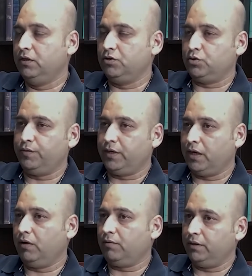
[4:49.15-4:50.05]
So we
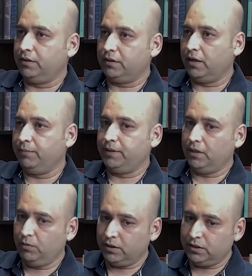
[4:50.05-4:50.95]
calculate the time and
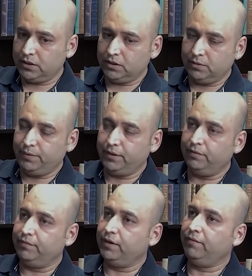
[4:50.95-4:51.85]
tell, okay, this is the period
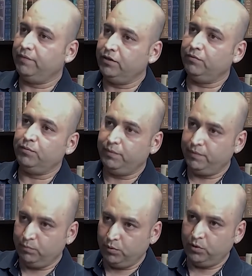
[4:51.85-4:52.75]
of time when you have to be
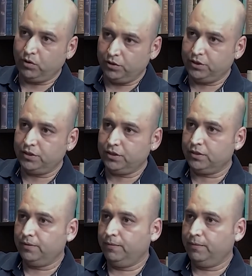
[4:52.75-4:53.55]
more cautious.